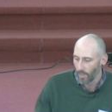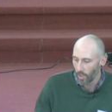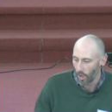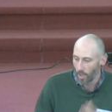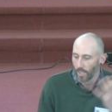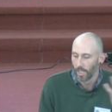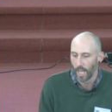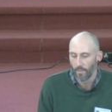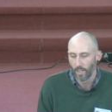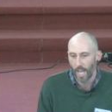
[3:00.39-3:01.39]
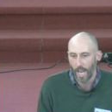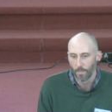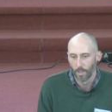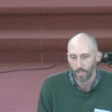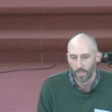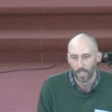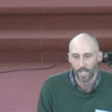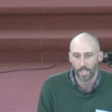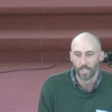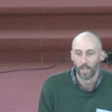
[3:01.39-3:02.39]
God, loving neighbors as
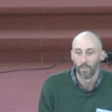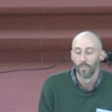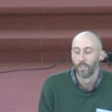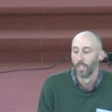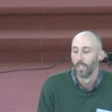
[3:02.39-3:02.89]
ourselves.